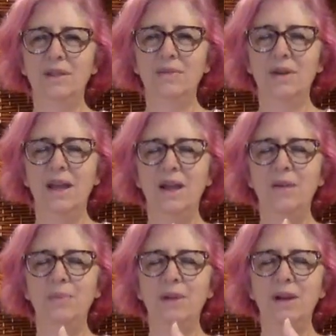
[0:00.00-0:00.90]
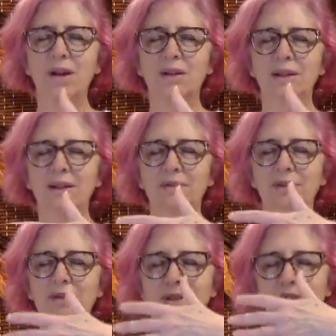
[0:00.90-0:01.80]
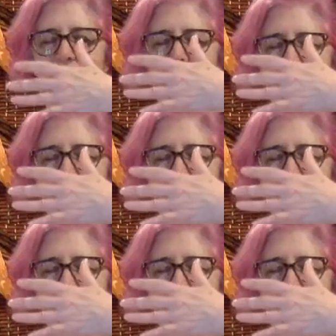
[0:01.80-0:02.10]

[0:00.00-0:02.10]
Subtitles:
we're helping our liver system.